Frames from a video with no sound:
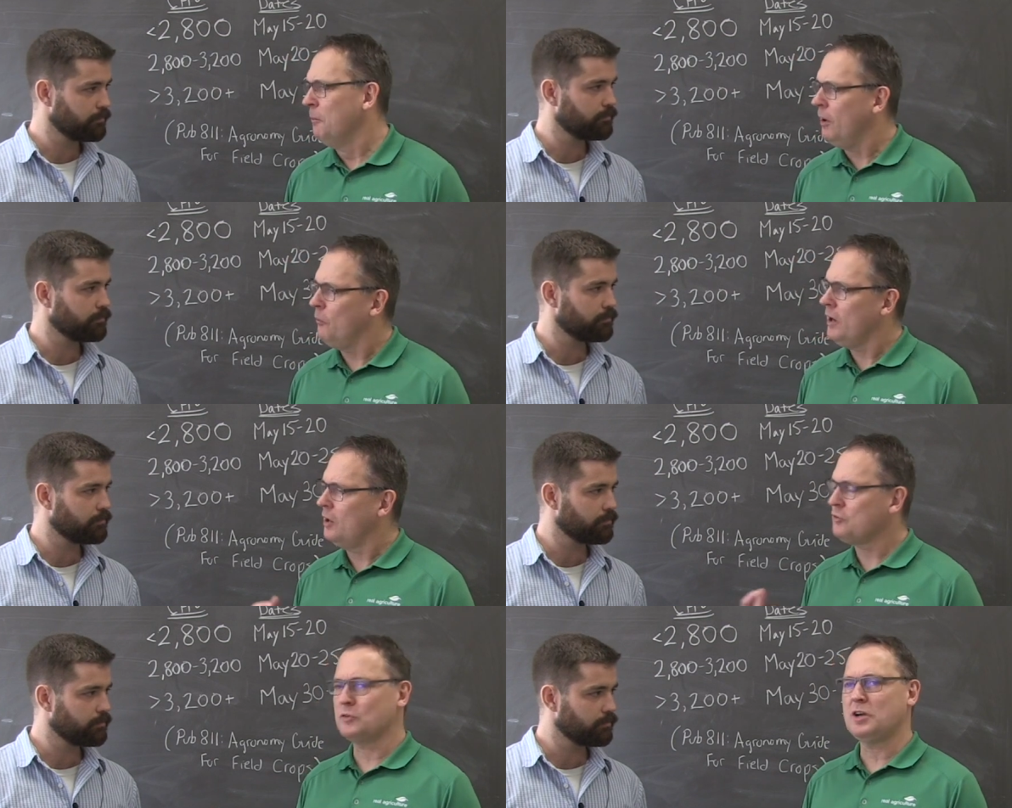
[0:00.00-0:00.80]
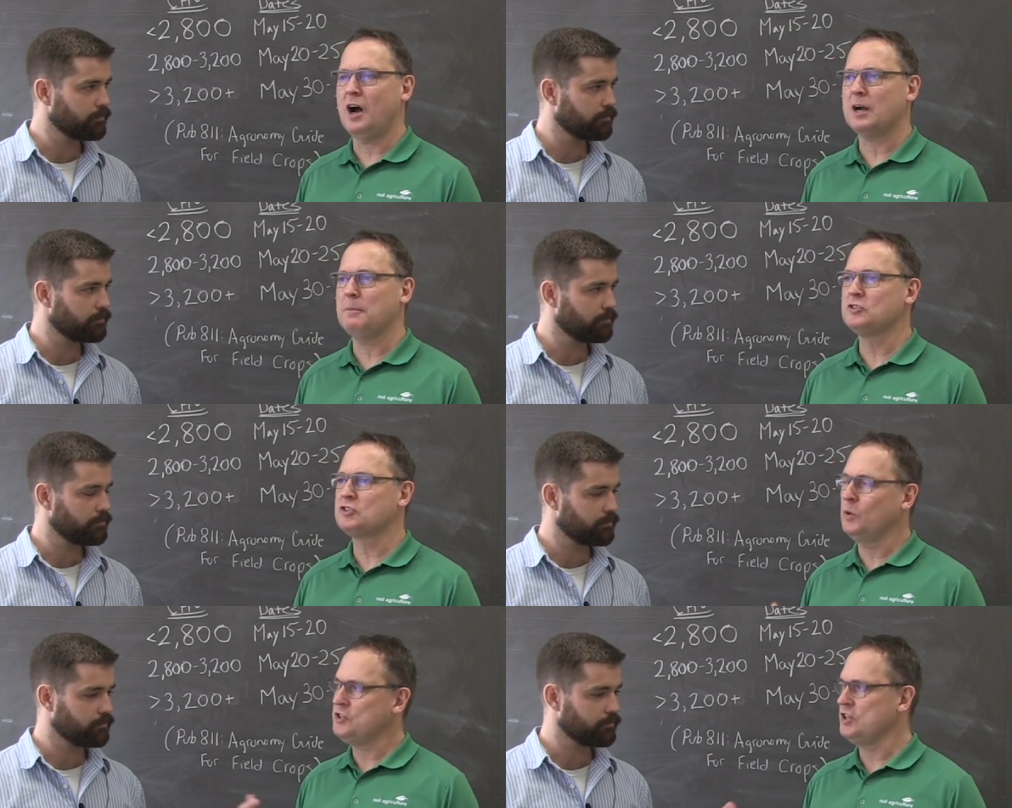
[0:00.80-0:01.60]
Speaker 1: But we also talk about
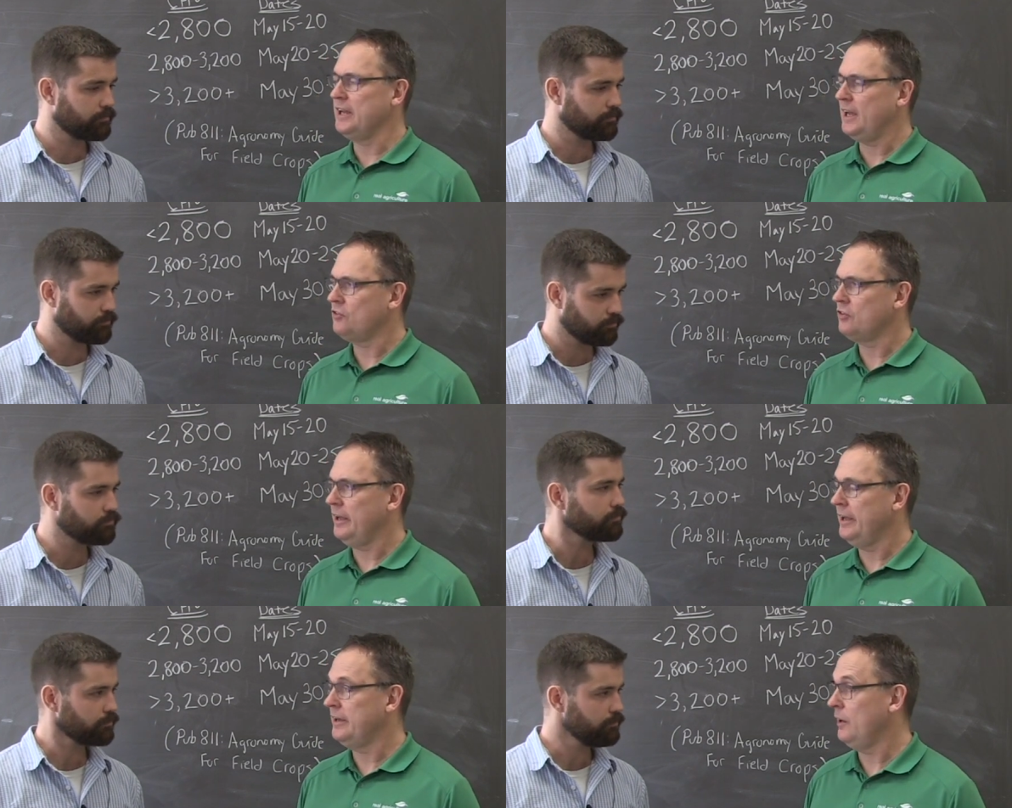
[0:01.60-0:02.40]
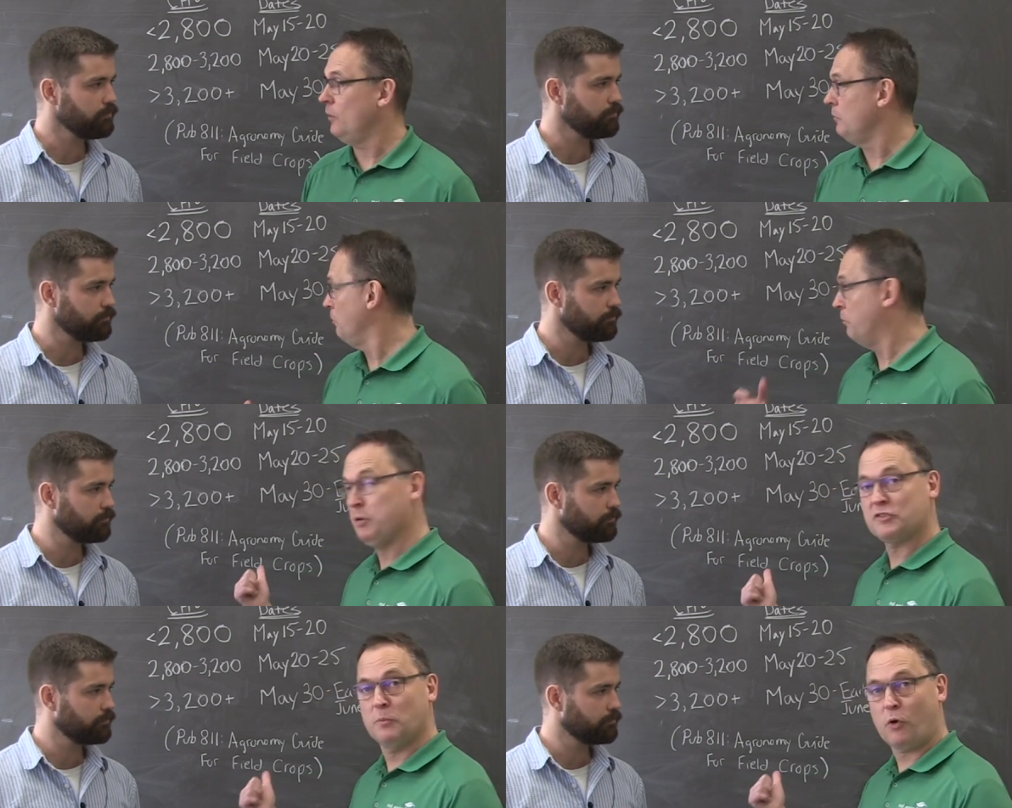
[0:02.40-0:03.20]
switching dates, and we
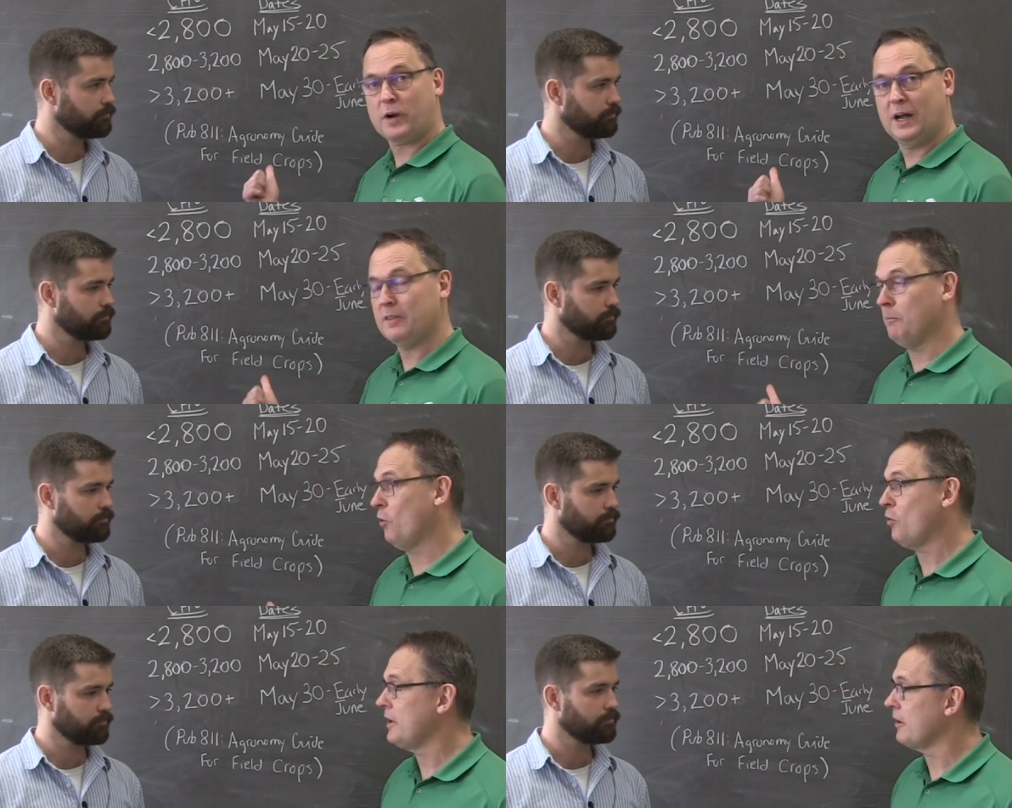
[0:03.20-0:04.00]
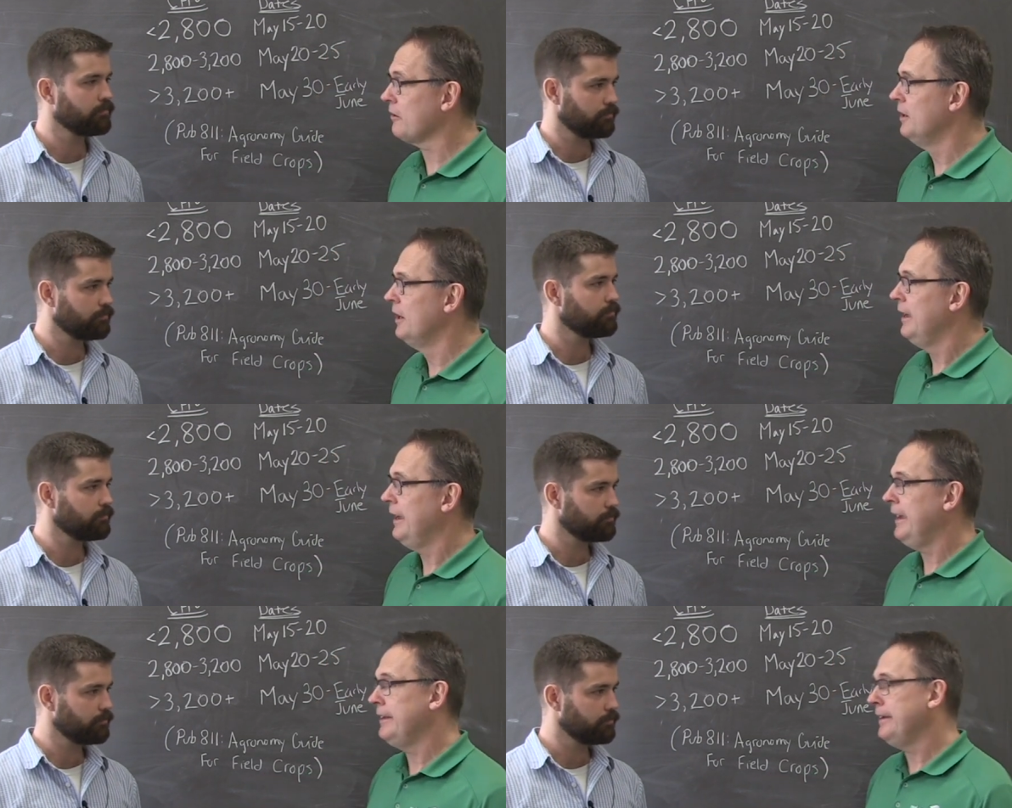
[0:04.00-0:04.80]
put some work on the board here.
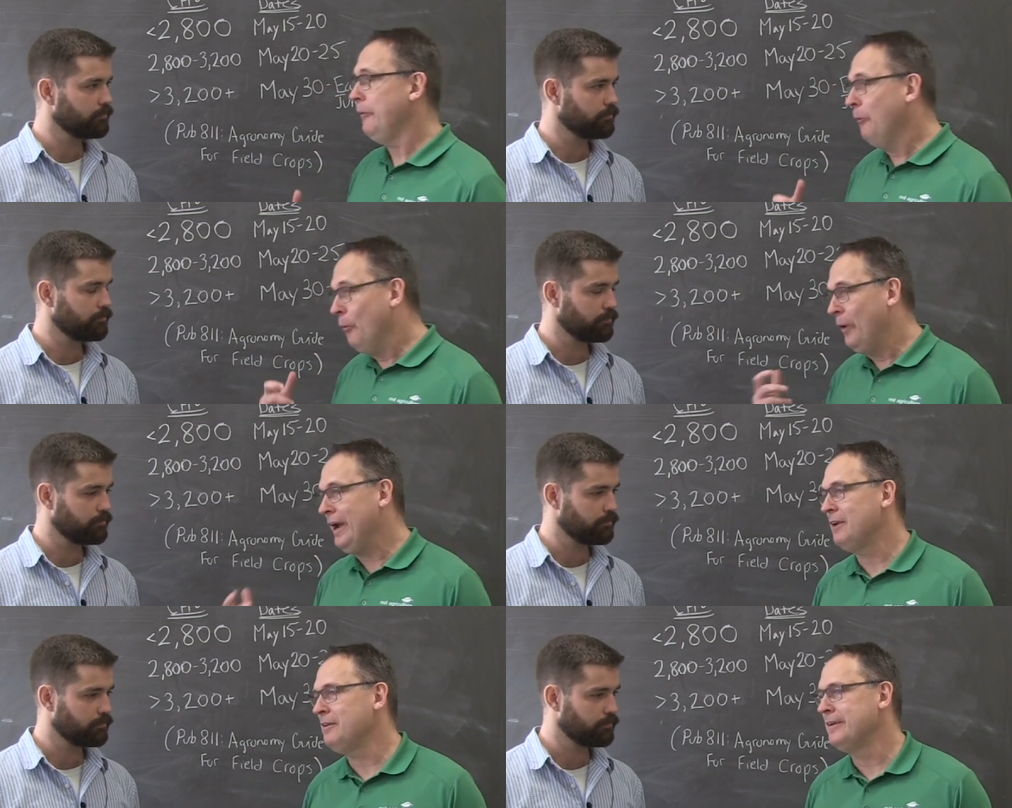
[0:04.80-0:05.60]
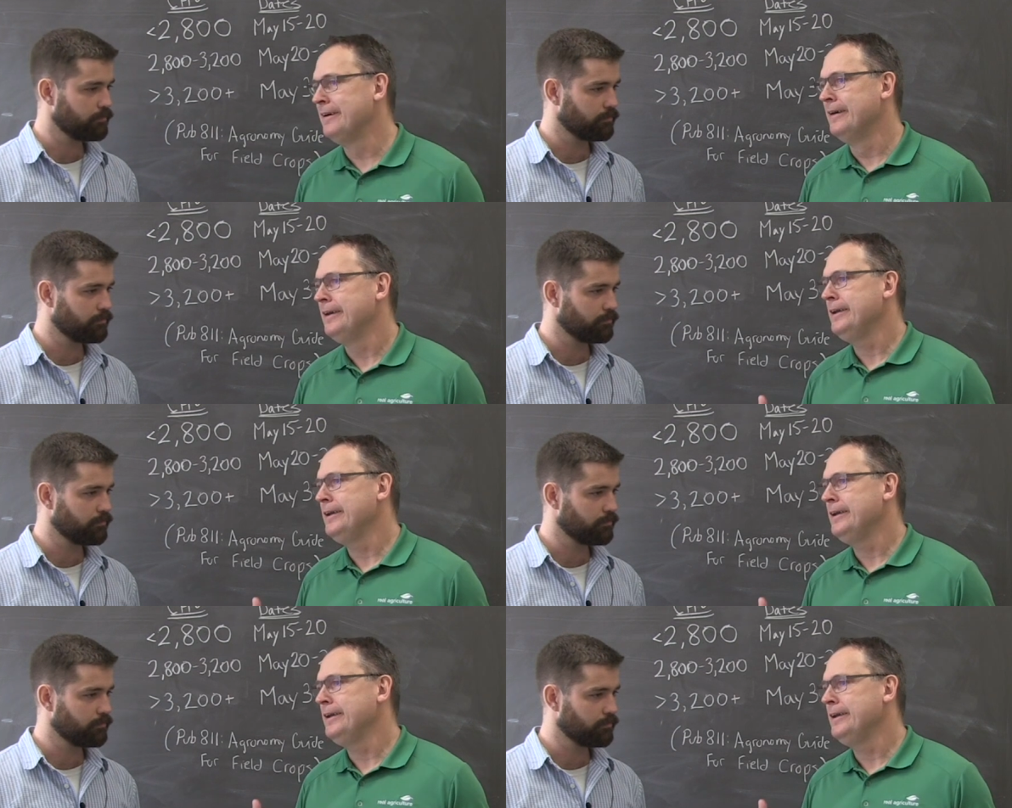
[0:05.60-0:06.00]
And when,